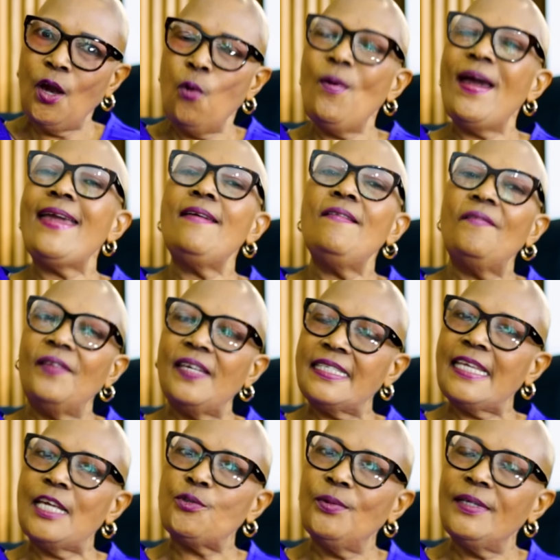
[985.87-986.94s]
where
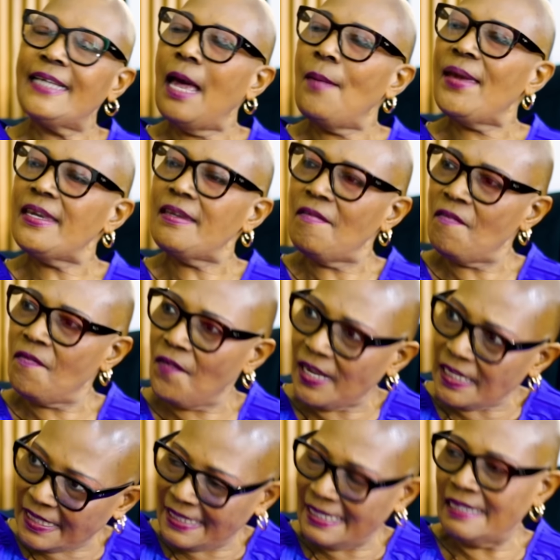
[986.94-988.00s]
investors will come and
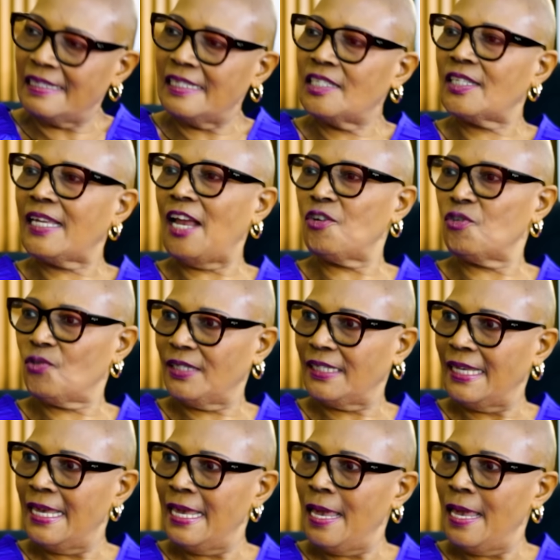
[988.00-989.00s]
invest in this country.